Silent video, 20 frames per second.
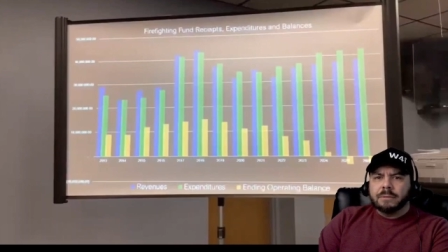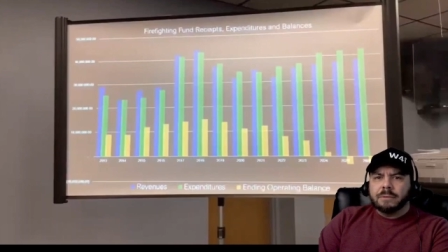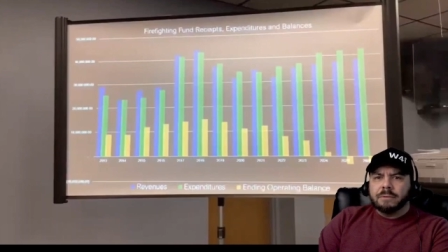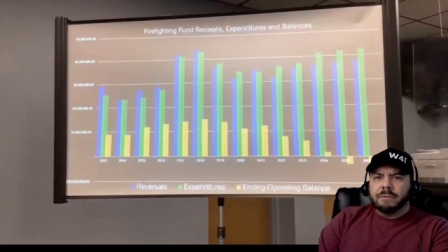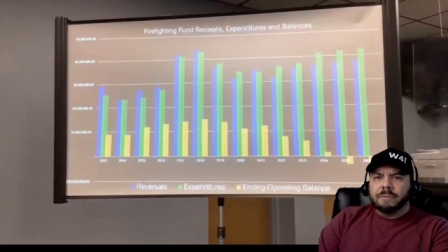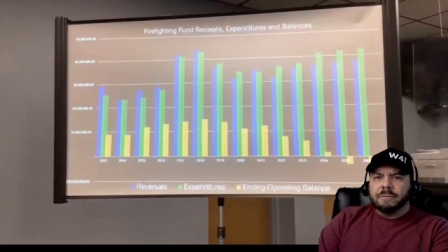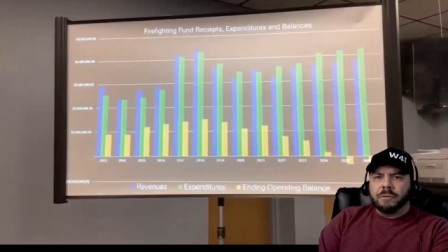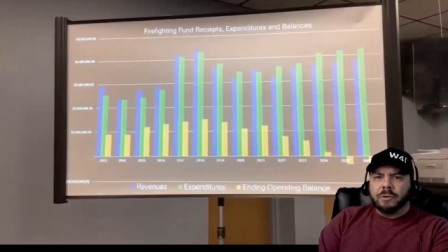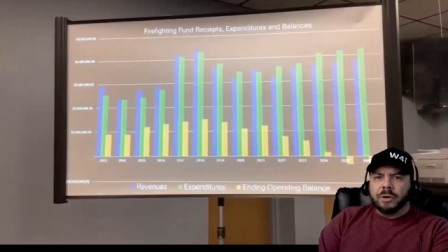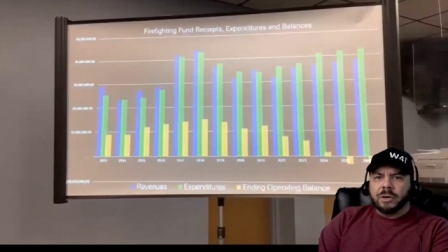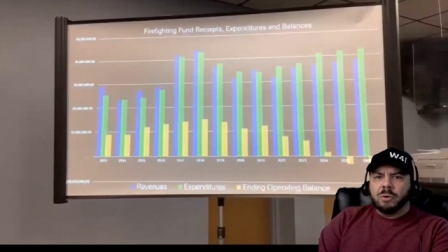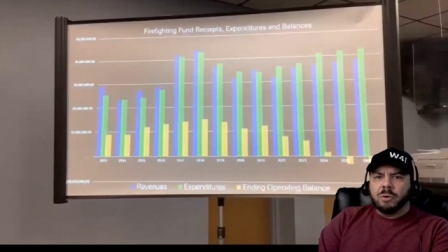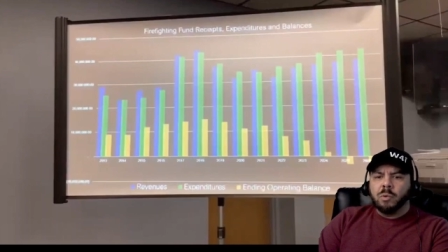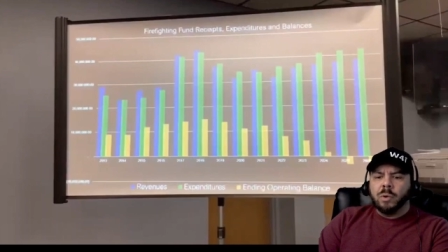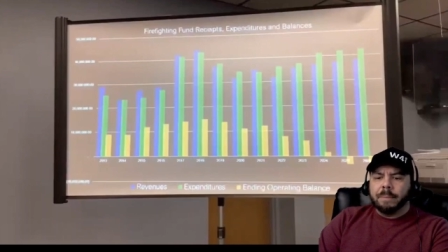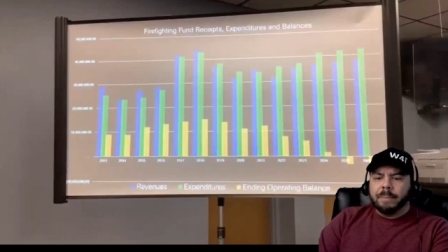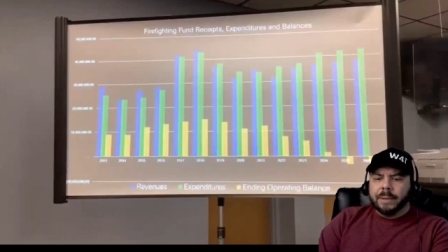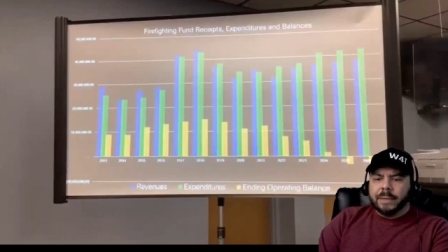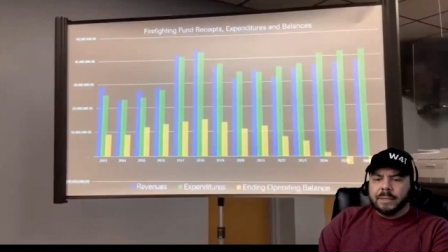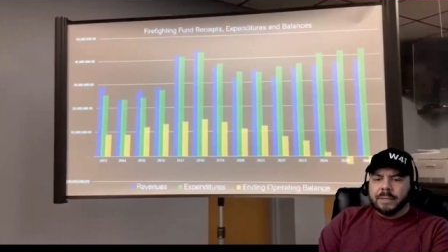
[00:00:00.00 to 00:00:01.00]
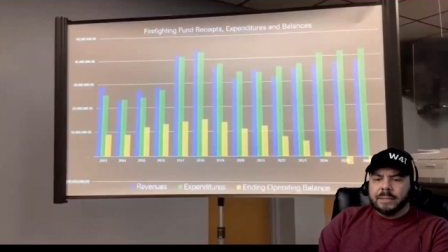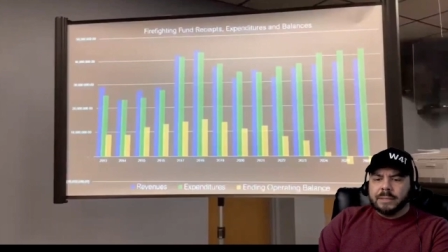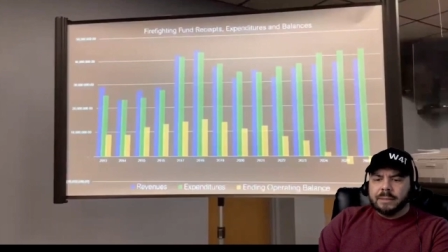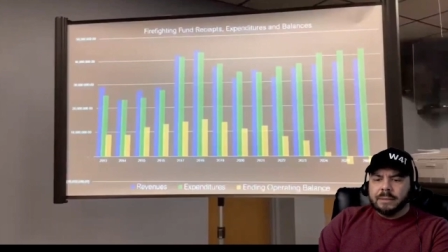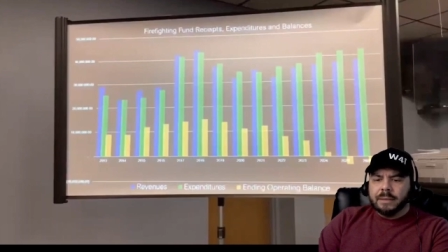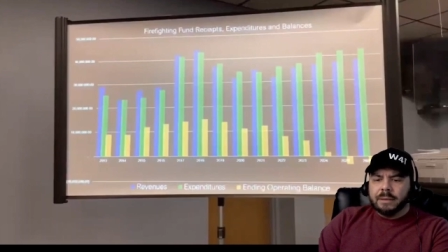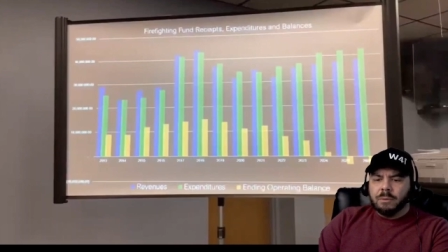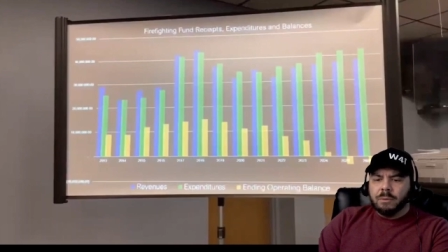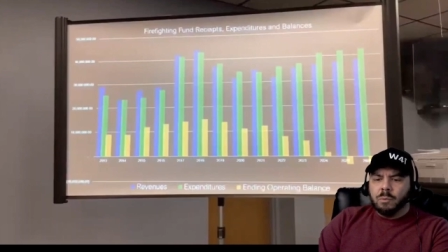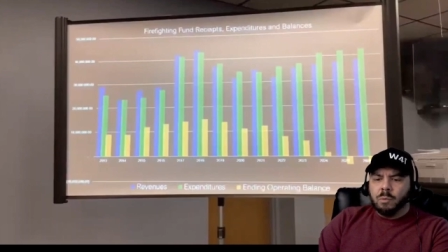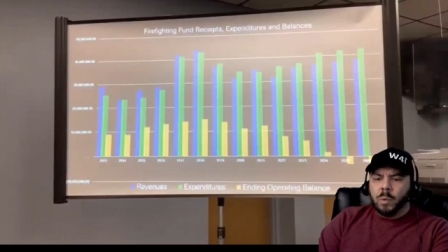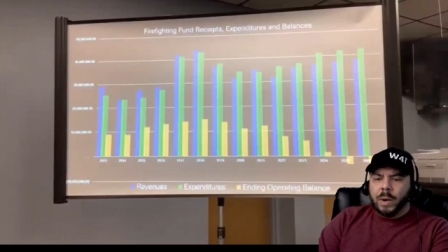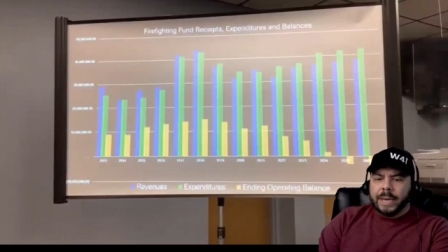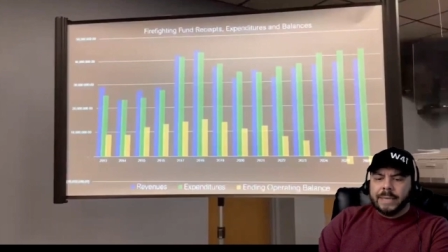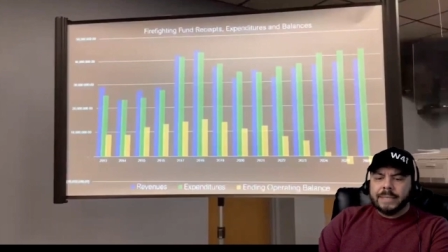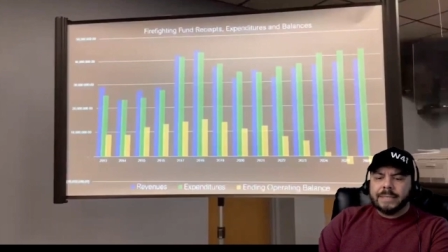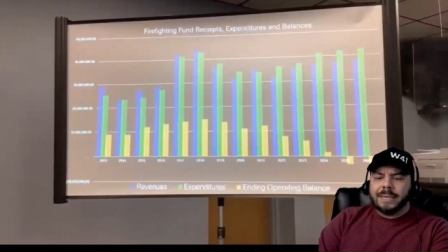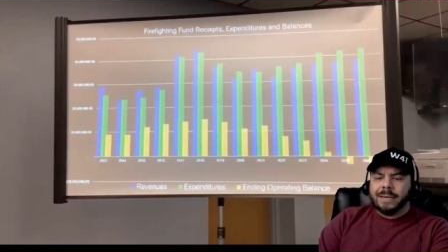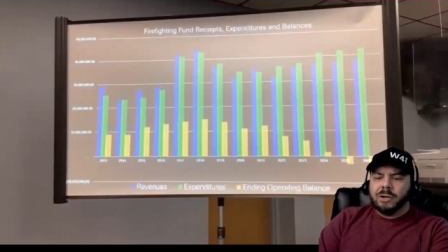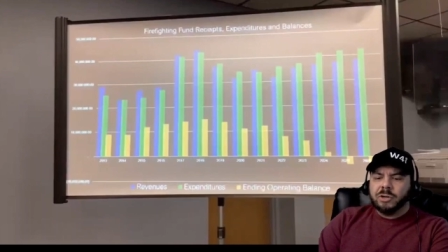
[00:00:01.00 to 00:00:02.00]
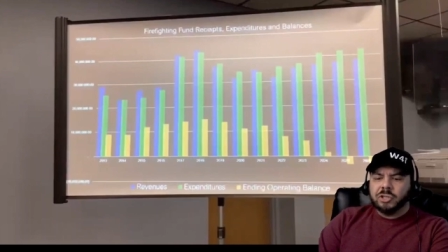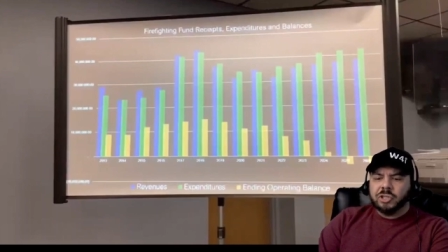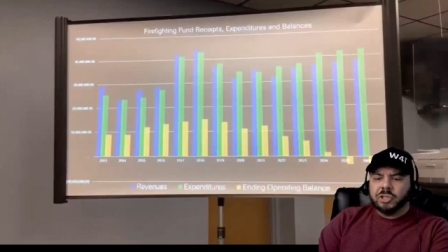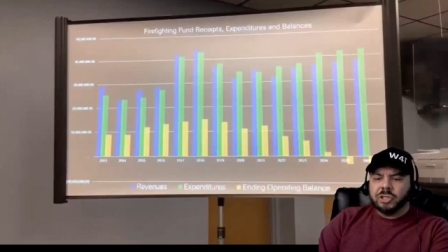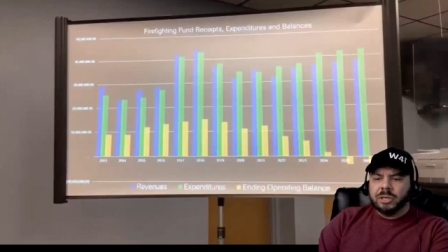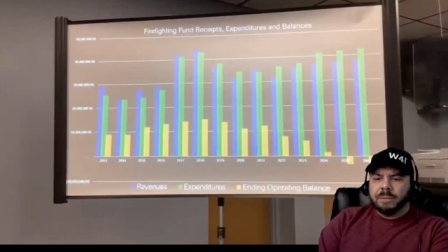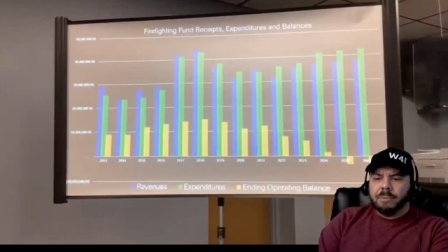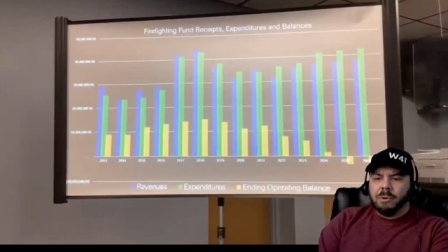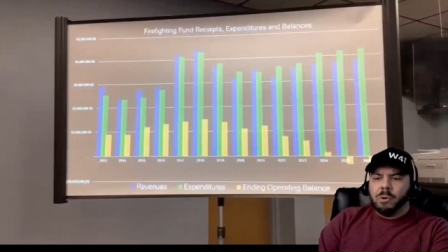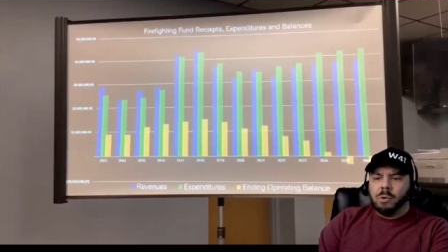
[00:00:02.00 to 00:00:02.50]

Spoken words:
for equipment. Wayne Township